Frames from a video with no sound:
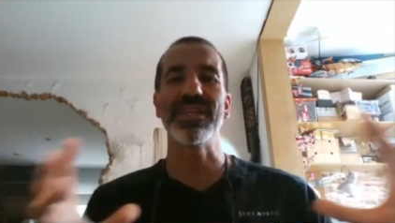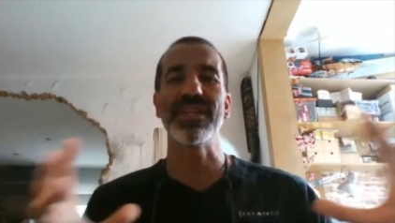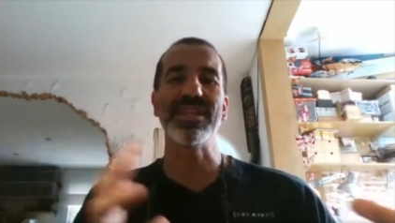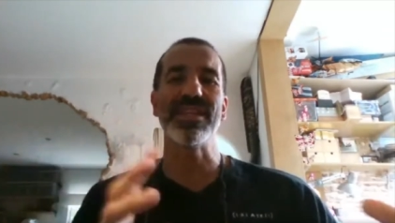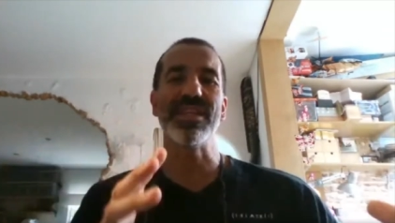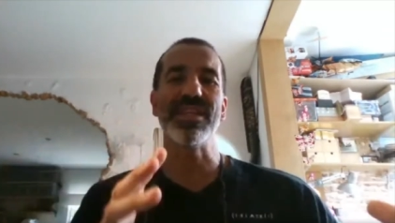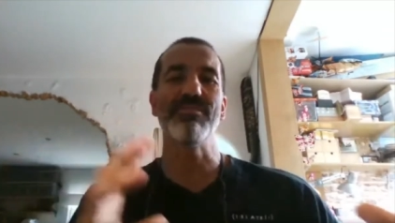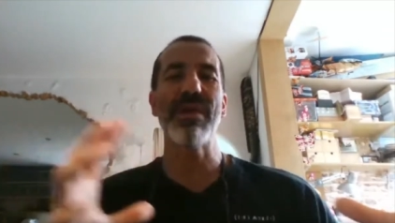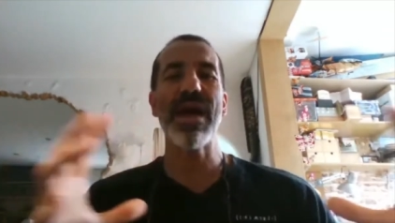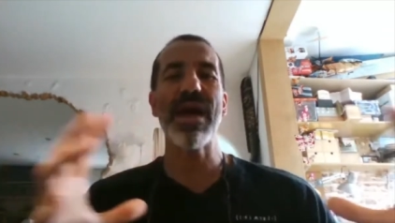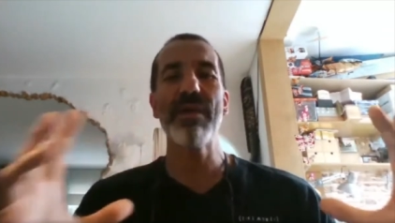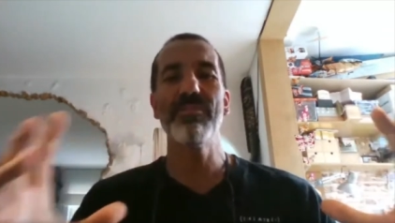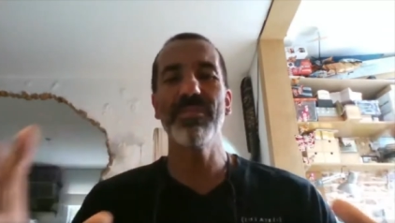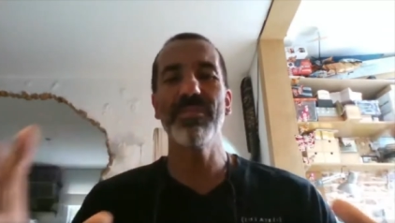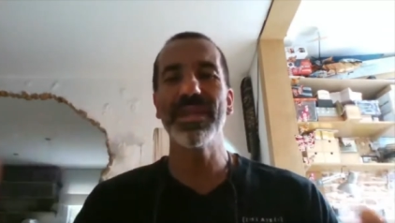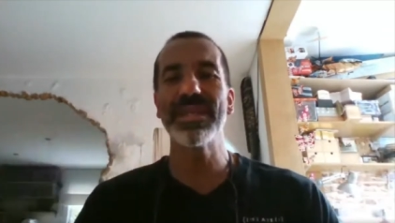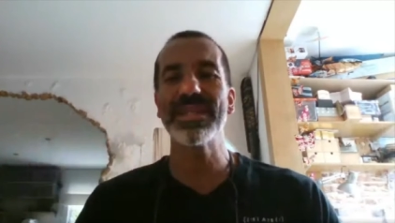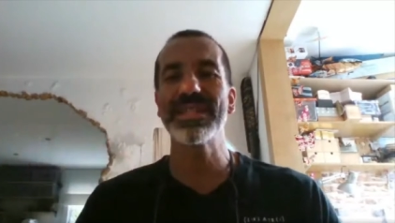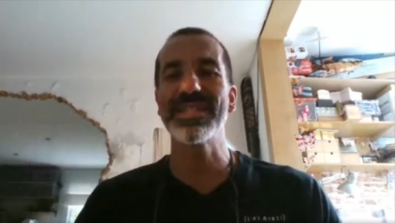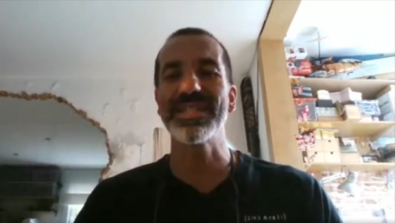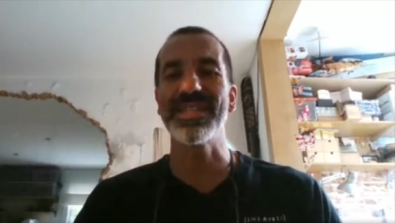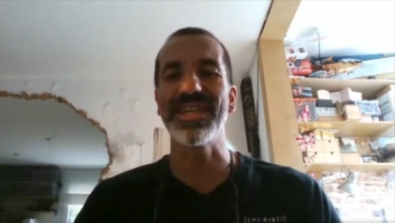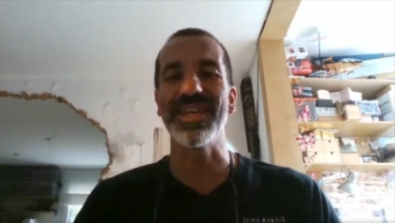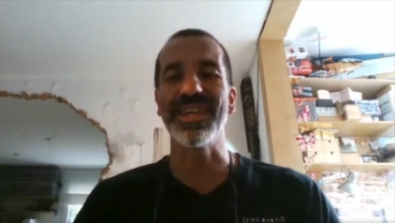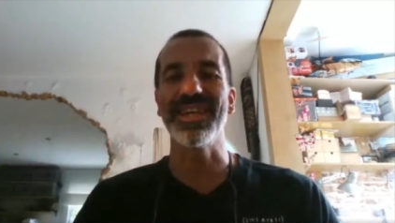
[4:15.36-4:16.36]
in the map,
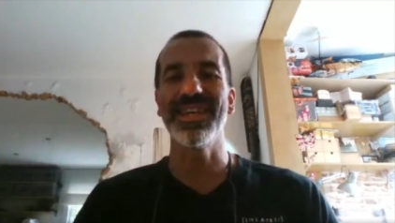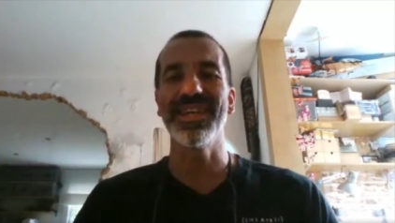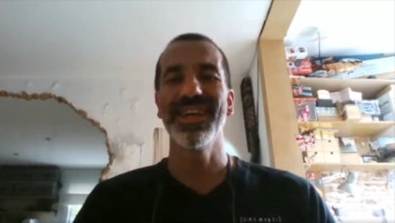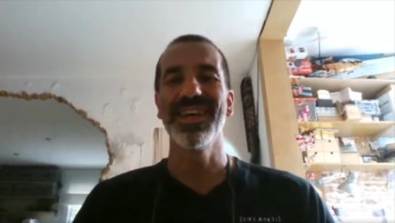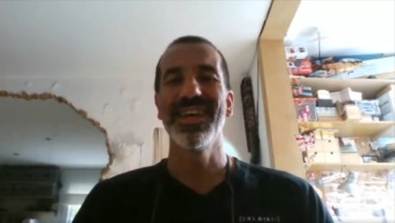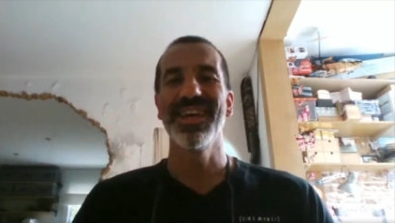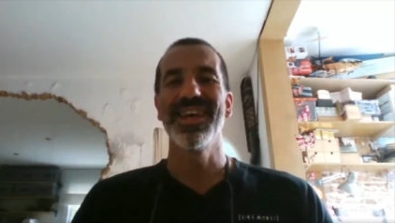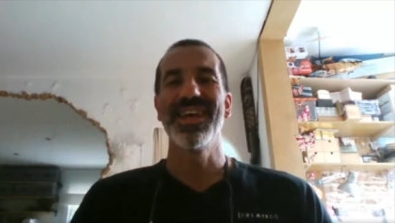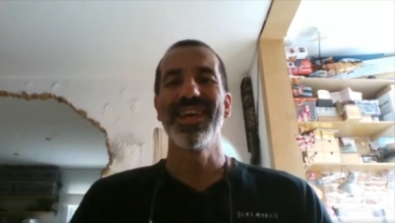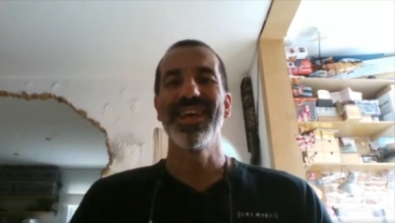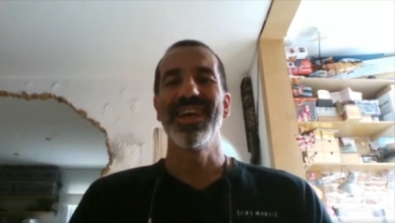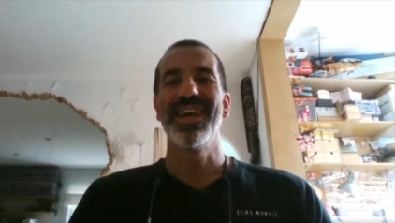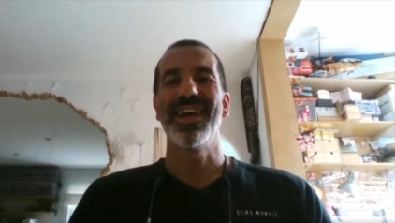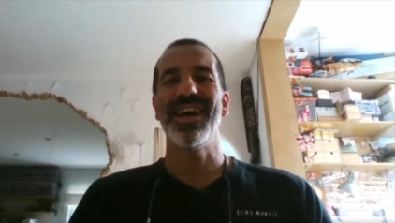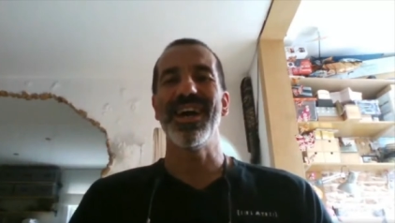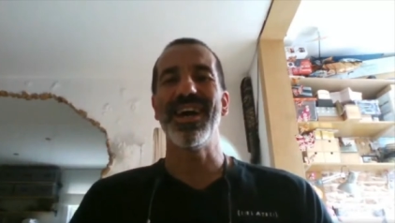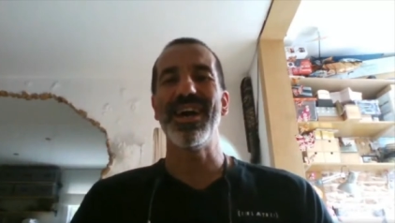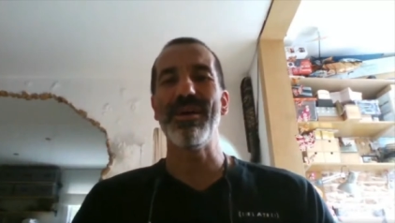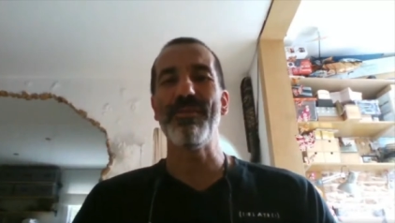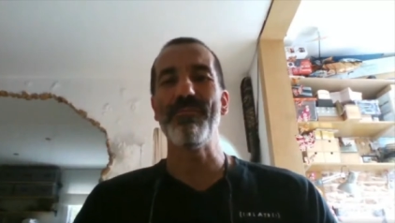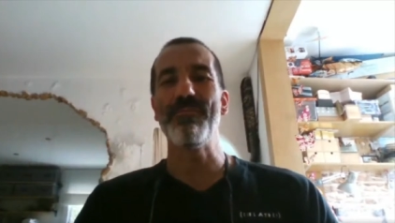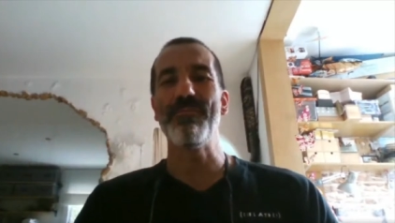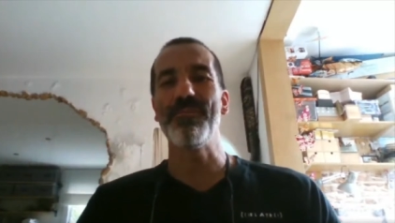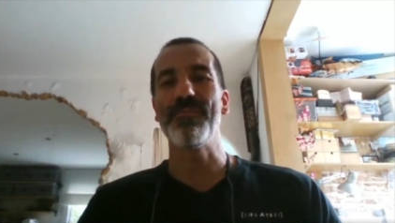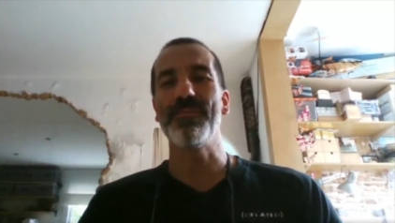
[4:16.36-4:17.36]
let's say,
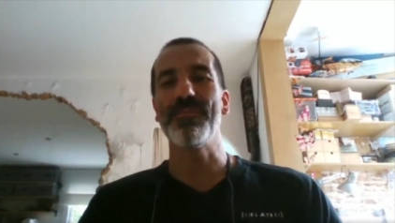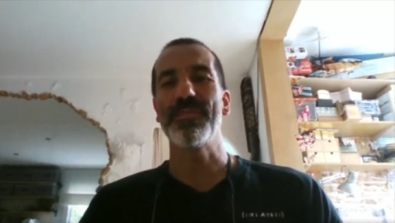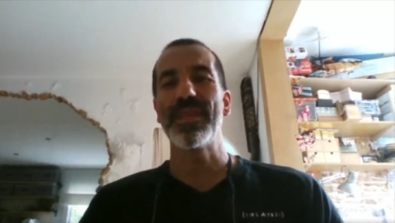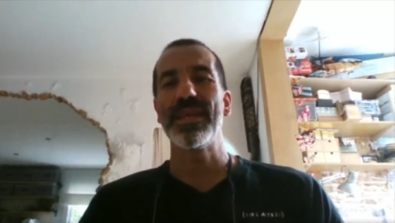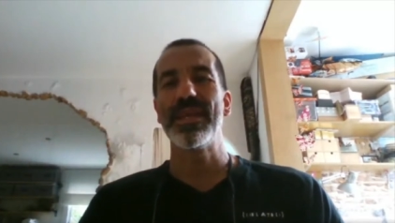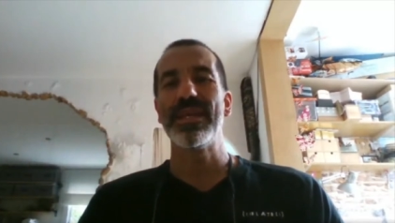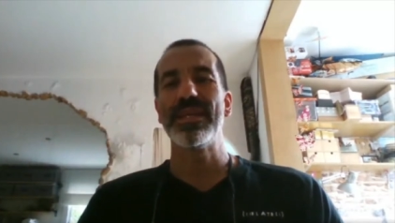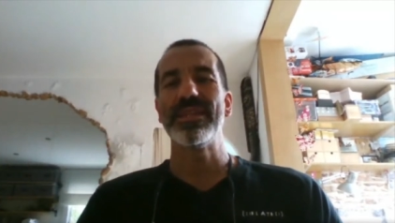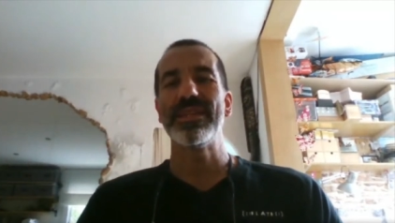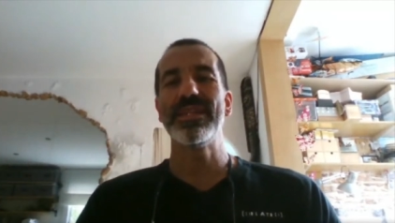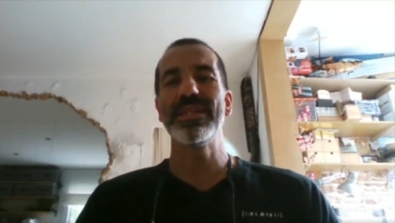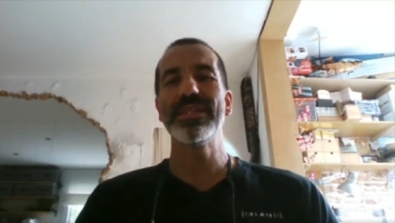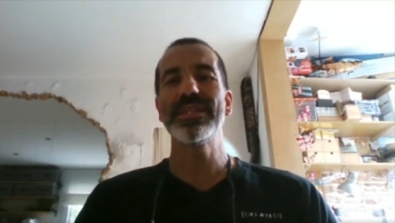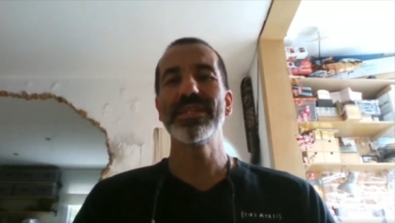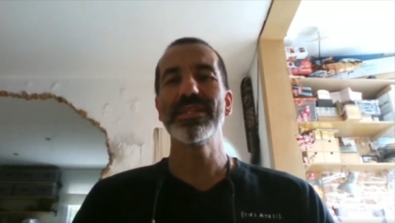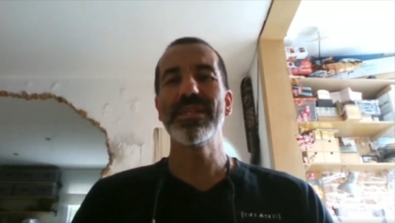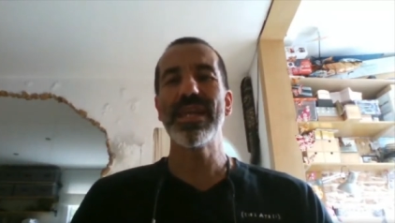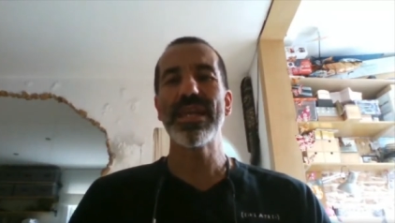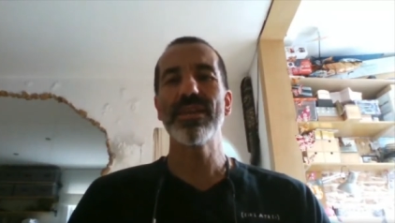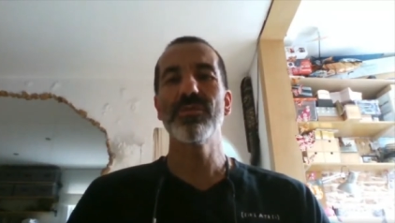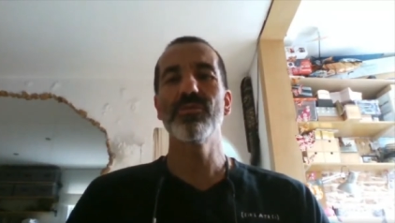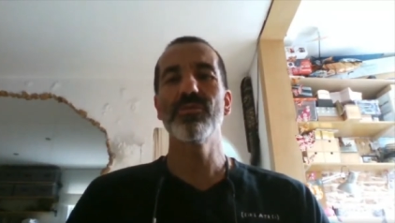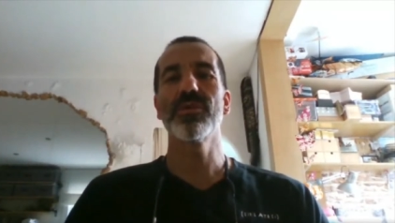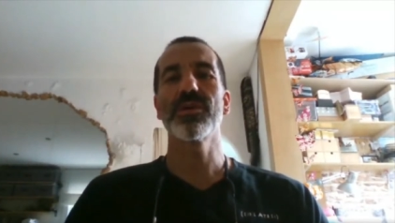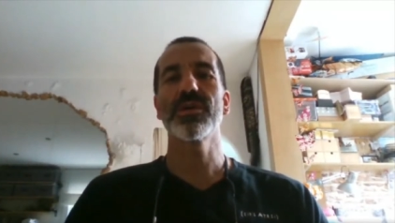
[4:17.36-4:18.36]
um, these
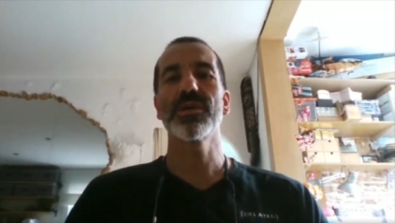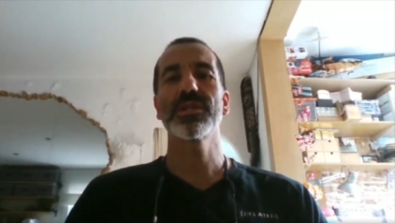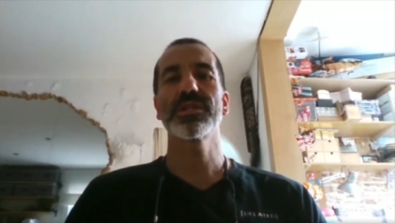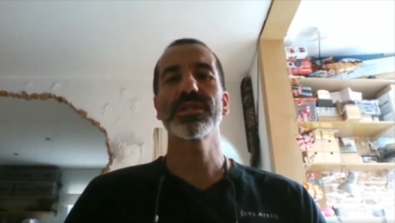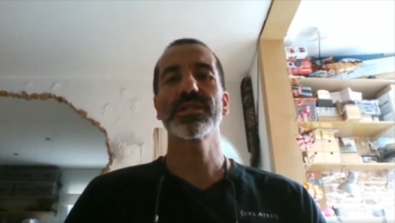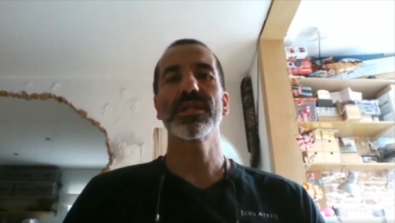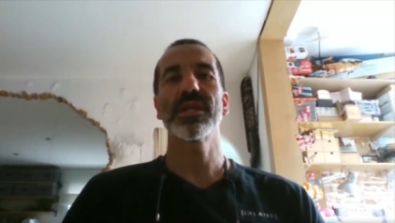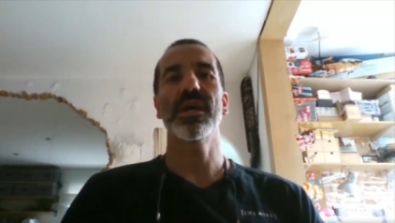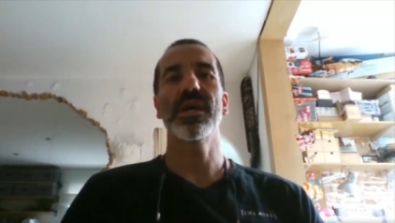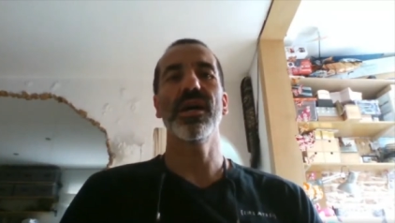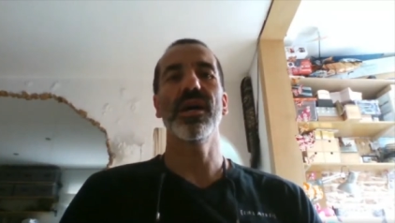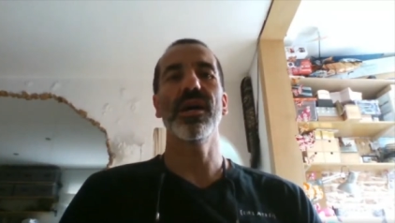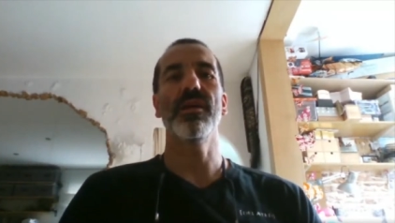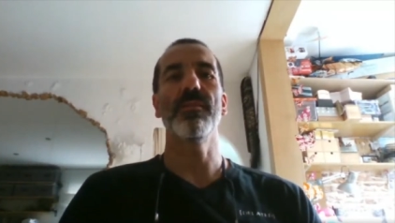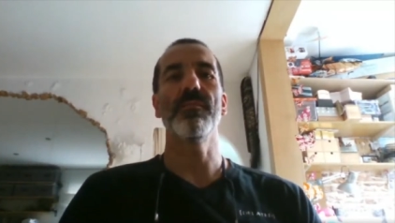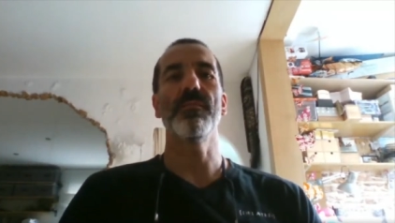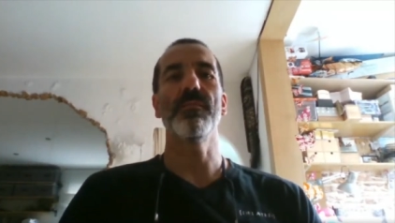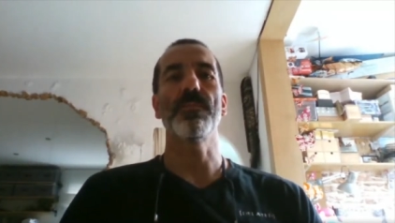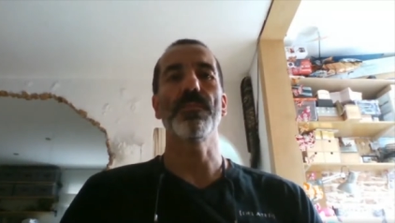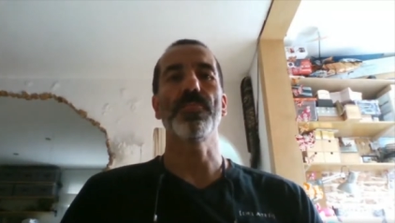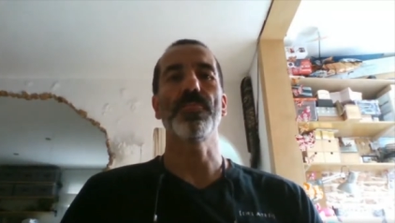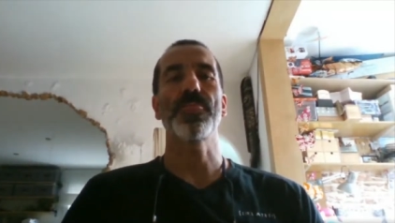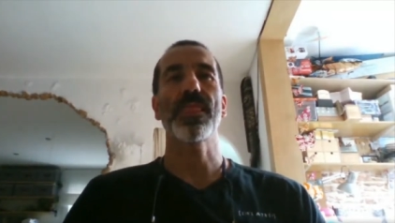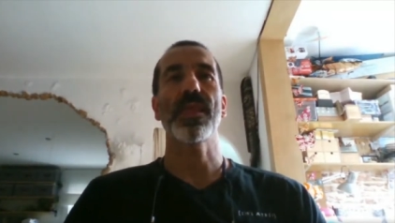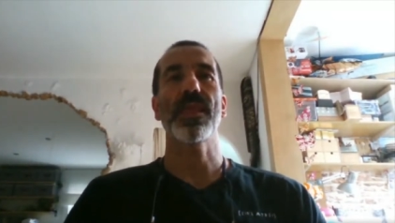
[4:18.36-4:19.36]
networks
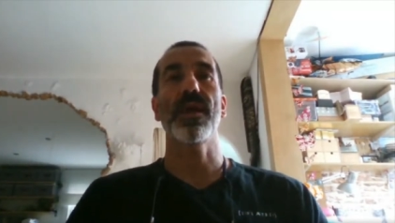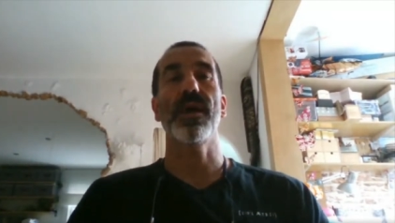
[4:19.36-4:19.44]
um,